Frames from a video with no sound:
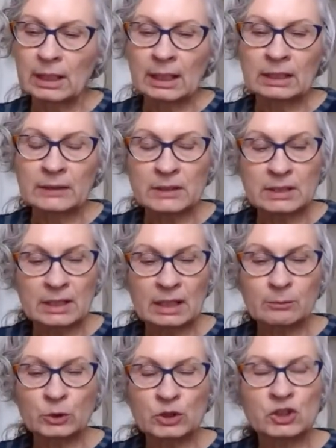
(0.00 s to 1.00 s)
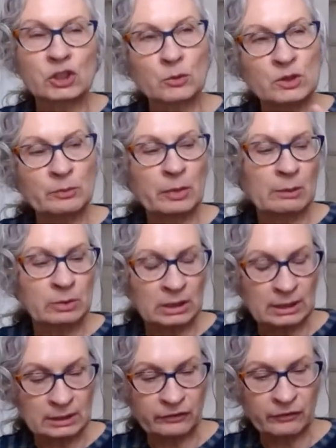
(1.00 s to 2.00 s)
And at the time when she was
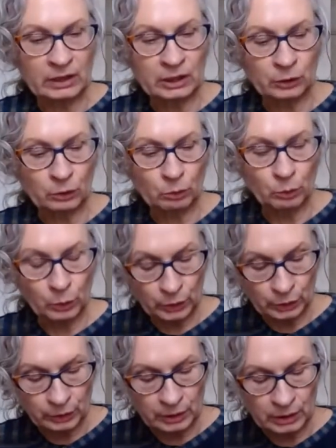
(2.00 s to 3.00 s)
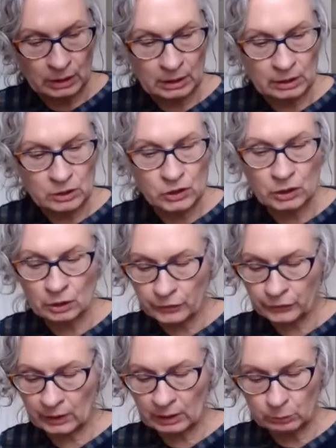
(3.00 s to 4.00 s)
publicly defending her work, she
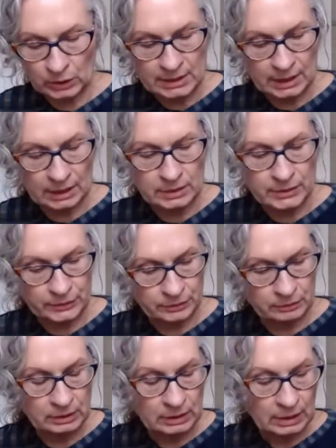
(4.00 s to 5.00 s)
also had breast cancer.